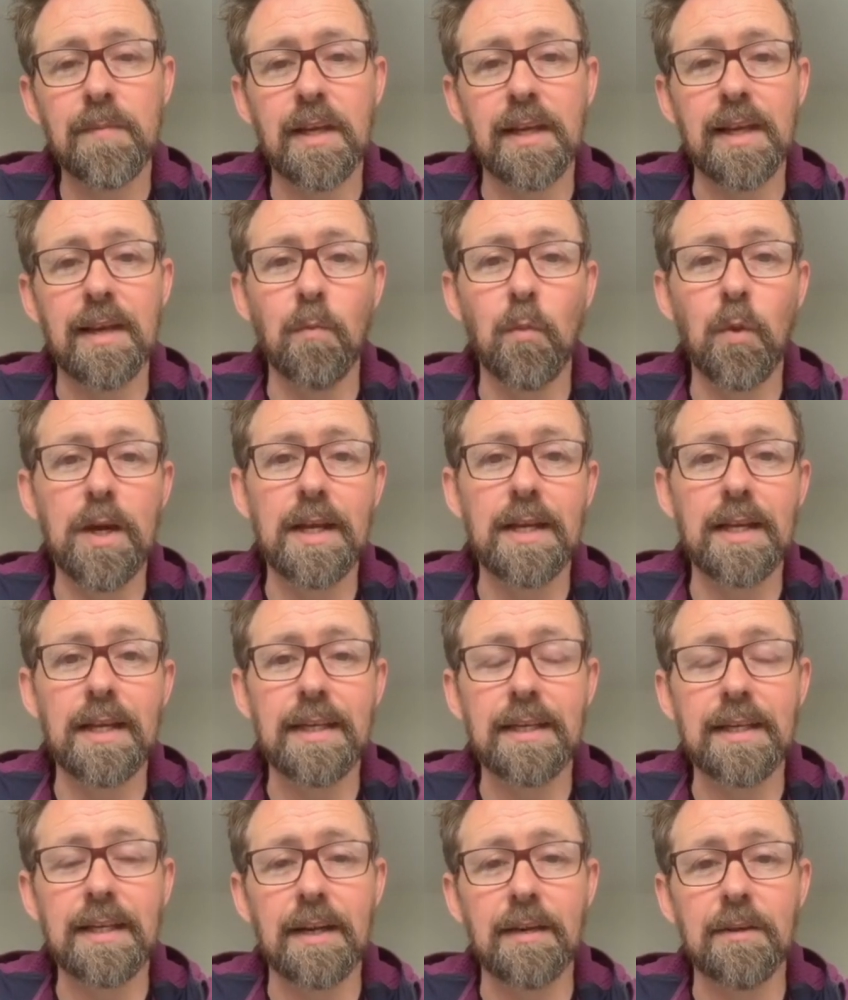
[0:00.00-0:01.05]
then
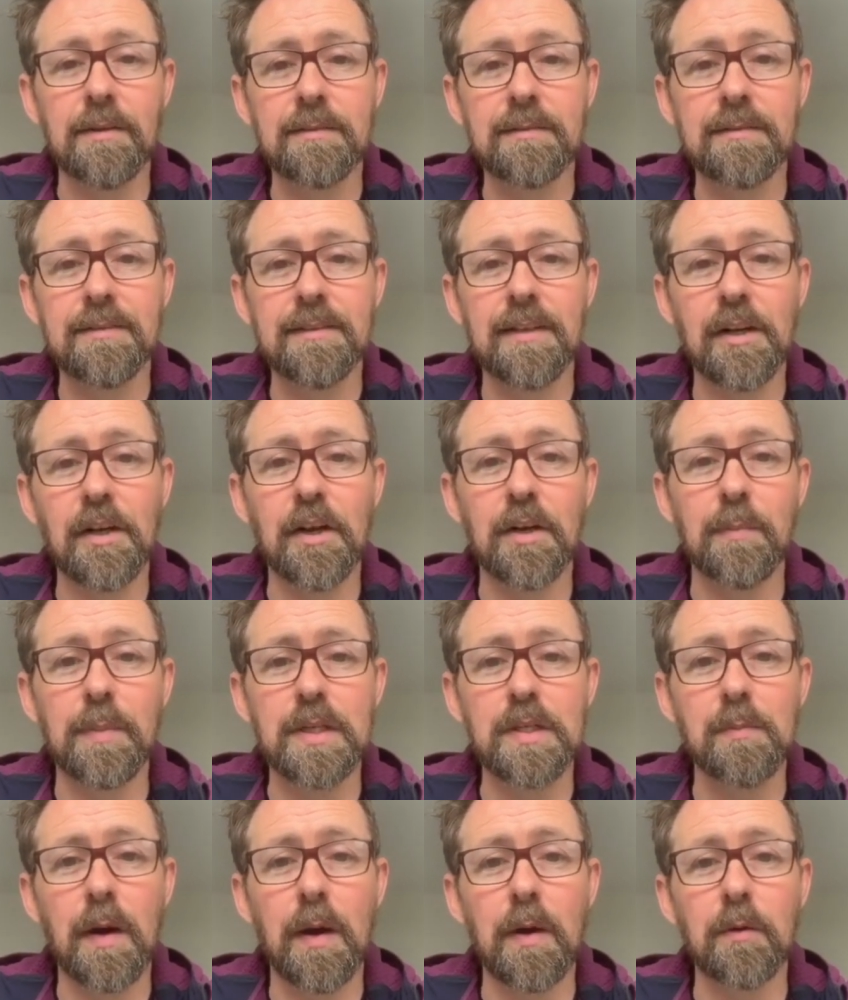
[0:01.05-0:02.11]
weirdly, I got a
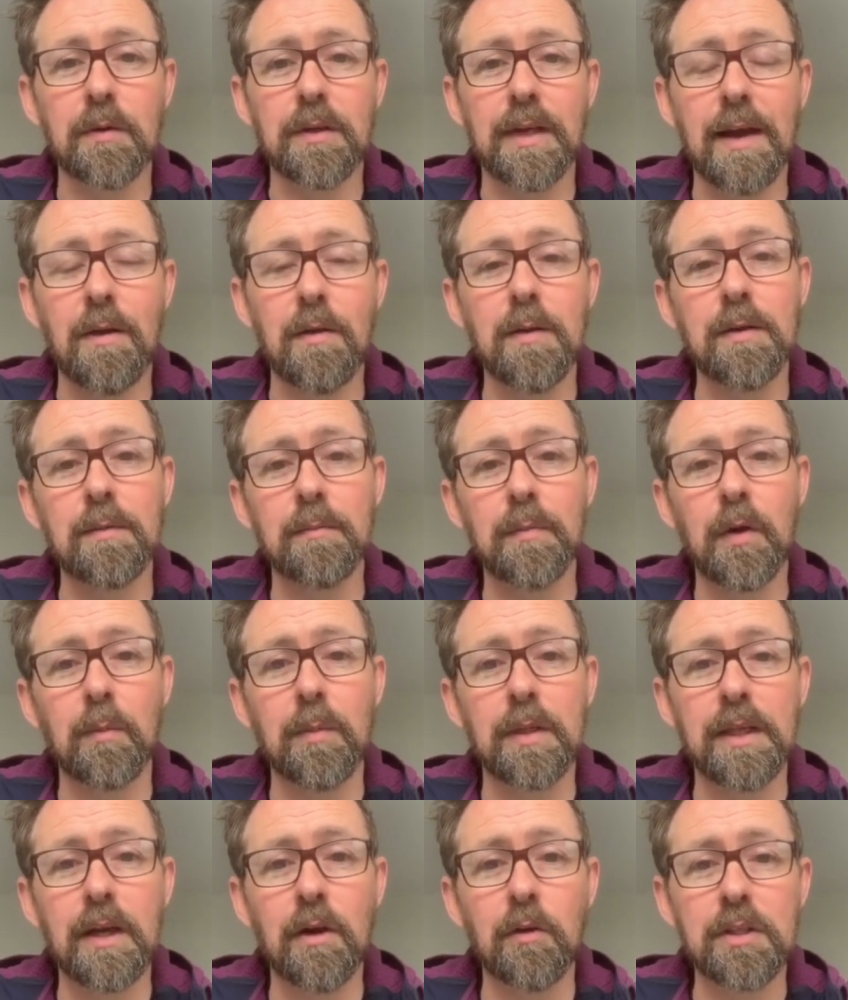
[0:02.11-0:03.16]
bespoke now, and I'm probably
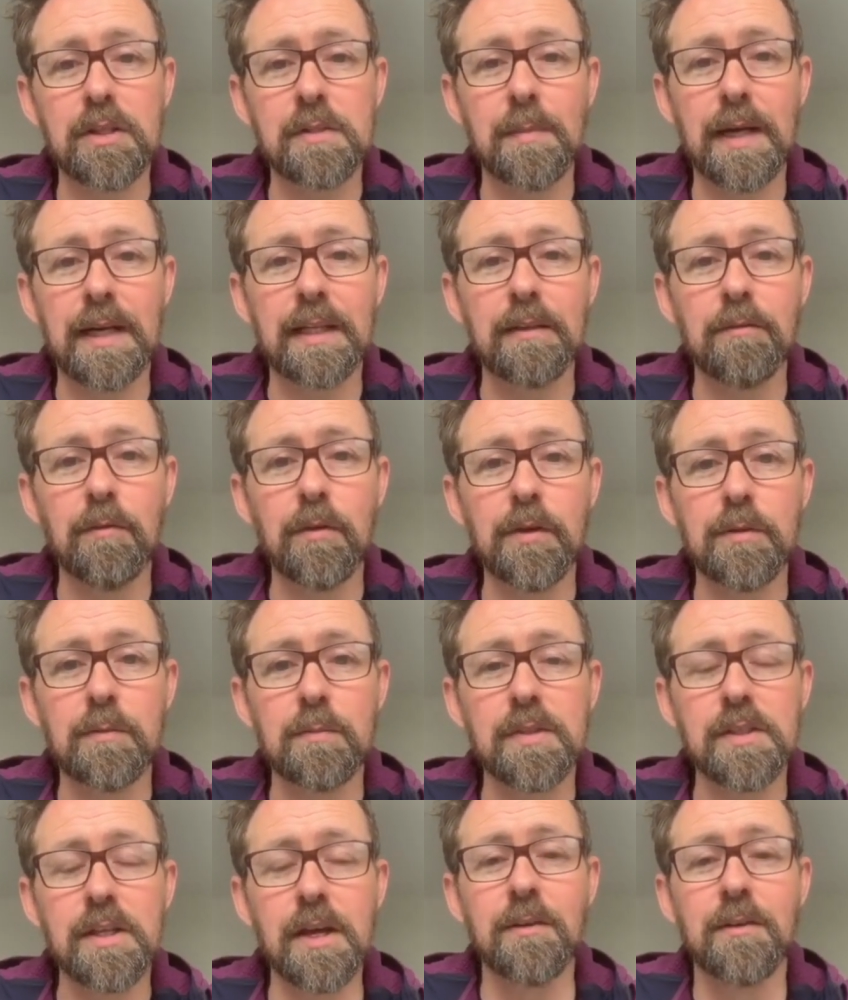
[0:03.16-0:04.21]
the oldest man in the room.
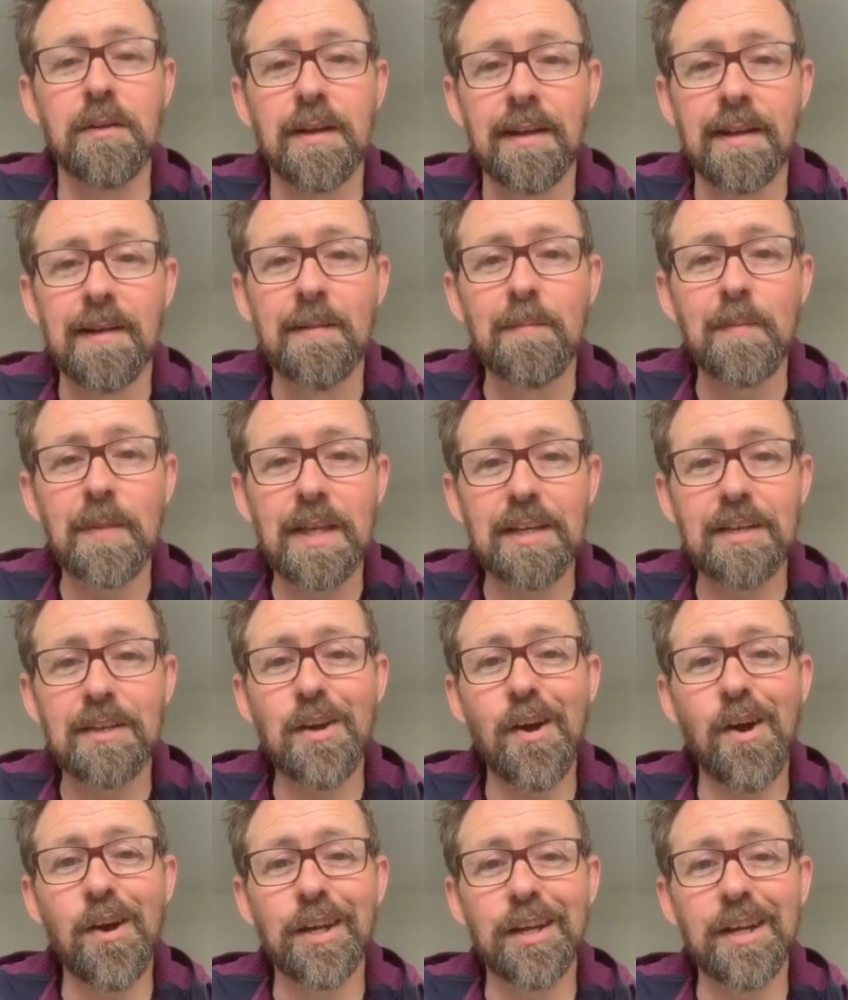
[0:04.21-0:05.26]
So they
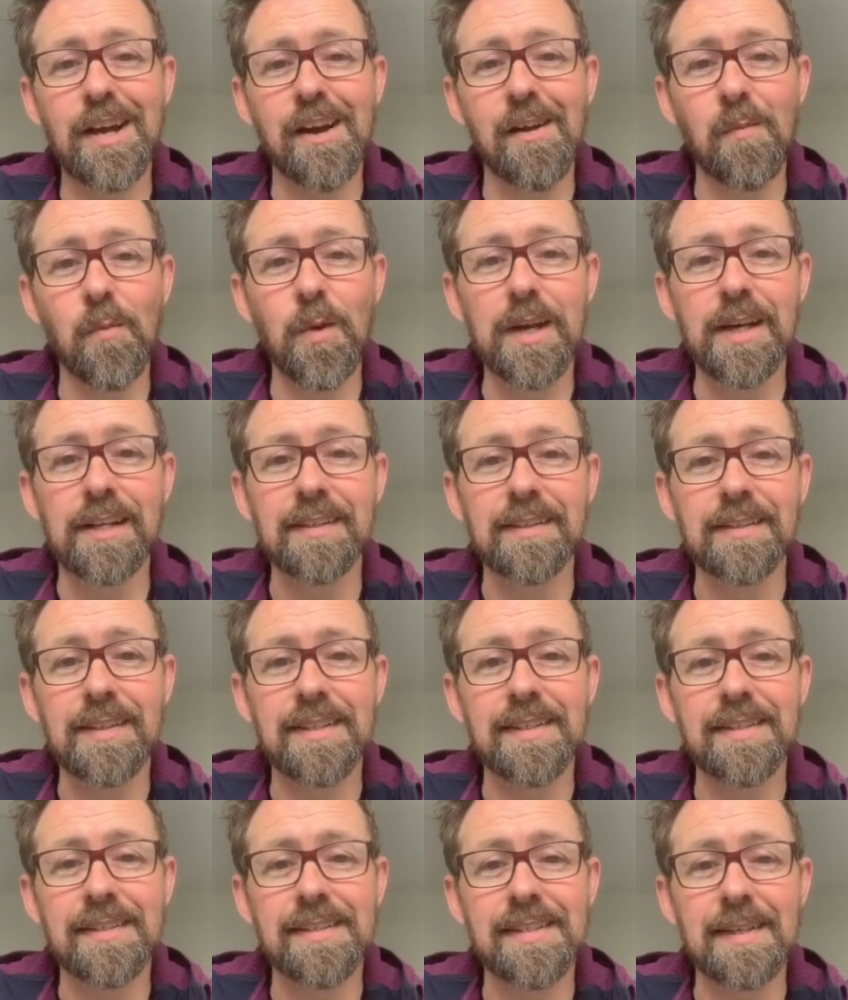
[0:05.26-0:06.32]
kind of can't win.
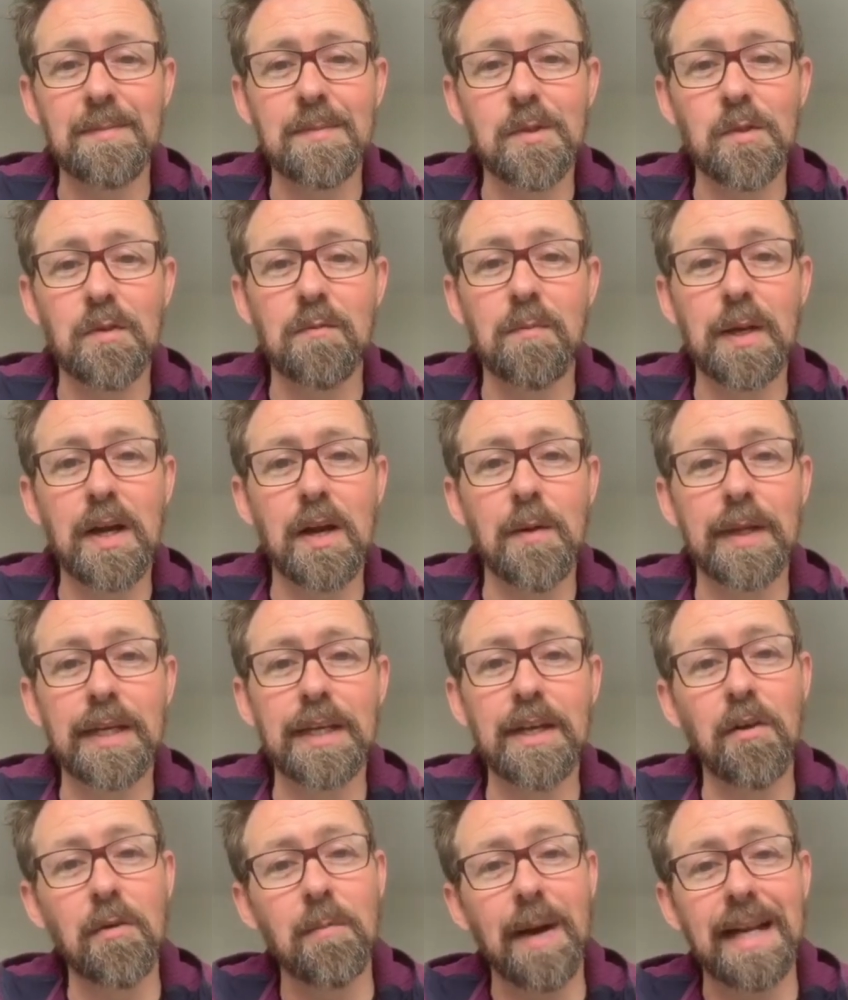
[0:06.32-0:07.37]
It seems to have become a
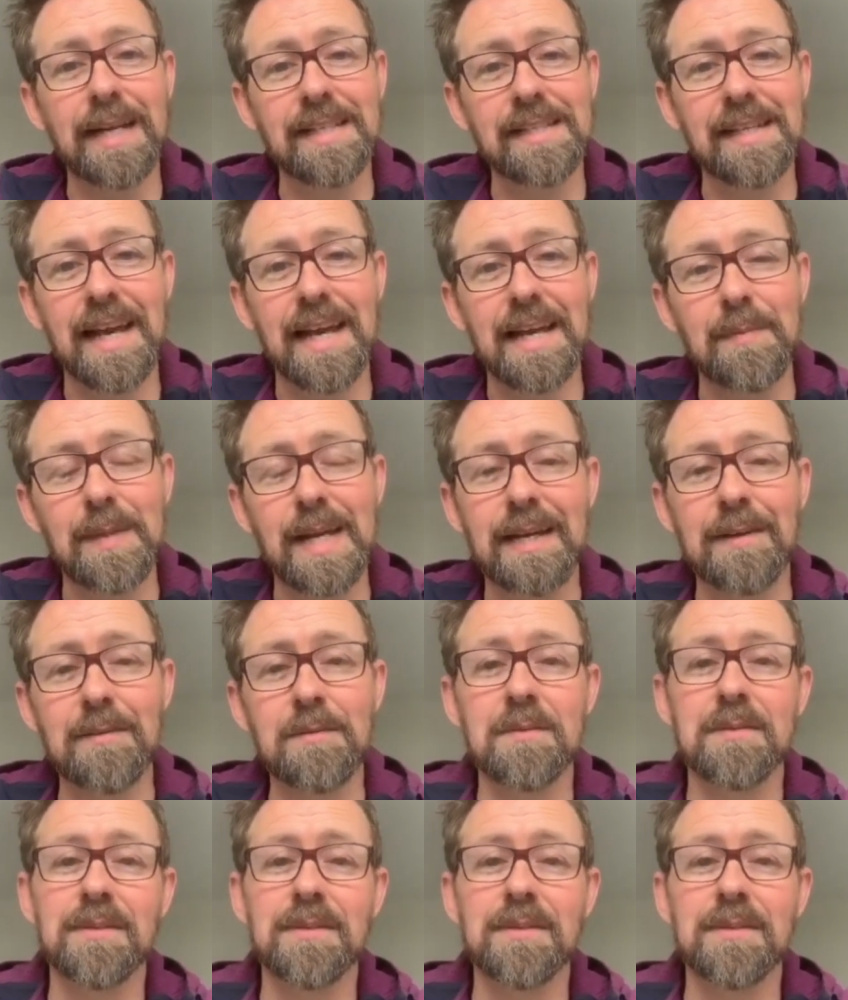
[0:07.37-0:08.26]
young man's game now.